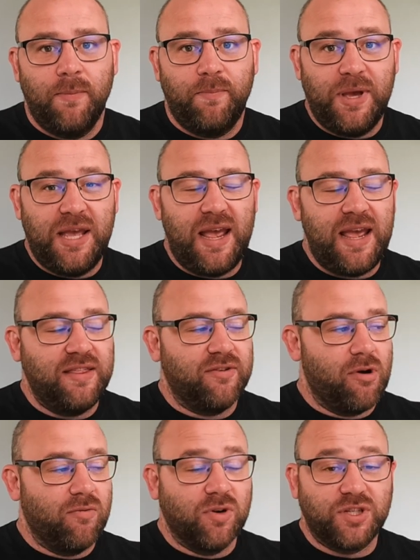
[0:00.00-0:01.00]
be
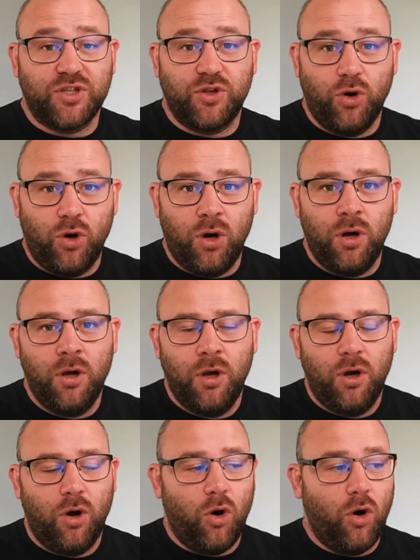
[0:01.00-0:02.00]
either a restore,
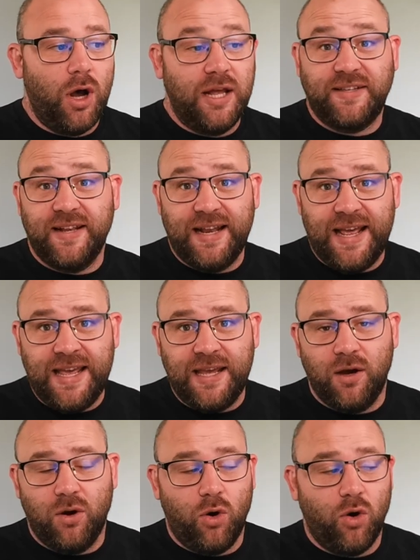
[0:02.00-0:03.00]
a
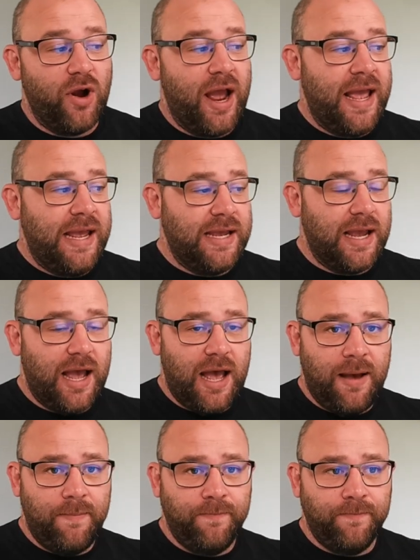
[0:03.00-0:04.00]
delete, or a
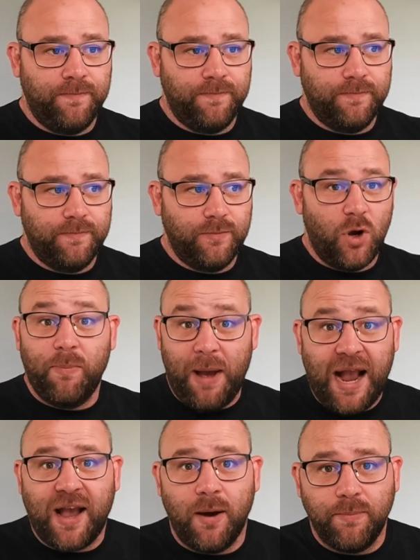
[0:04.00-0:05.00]

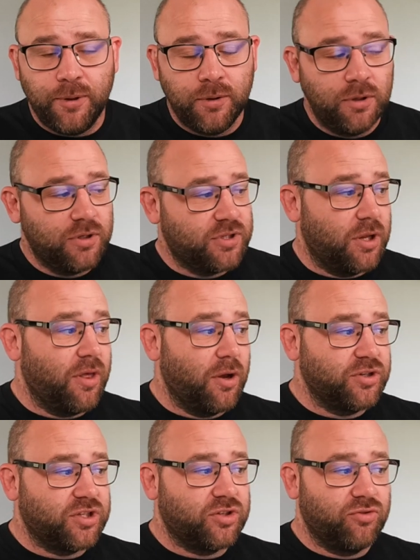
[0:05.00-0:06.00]
backup. So
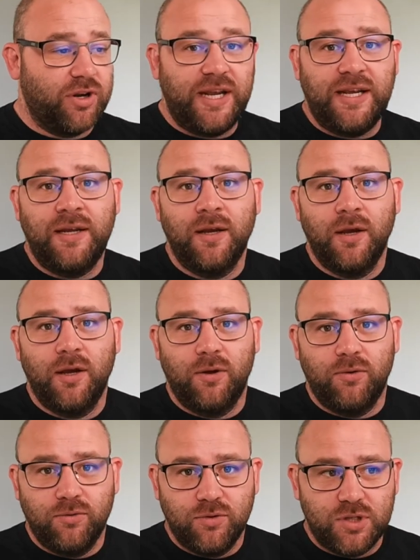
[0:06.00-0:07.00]
those 3
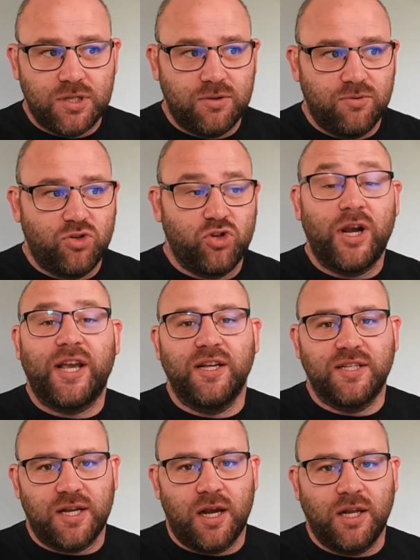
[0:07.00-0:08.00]

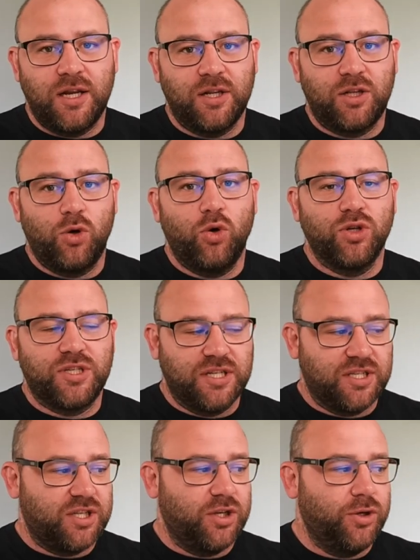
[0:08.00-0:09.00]
triggers are going to cause
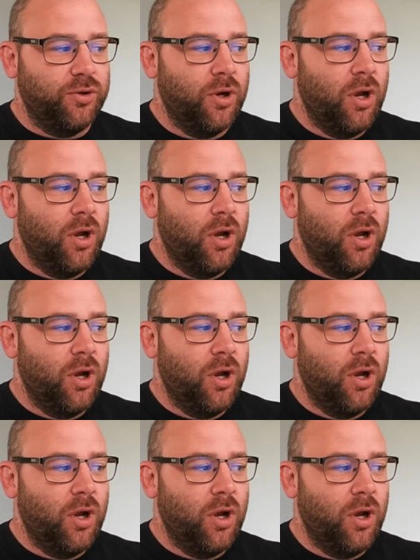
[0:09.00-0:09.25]
us to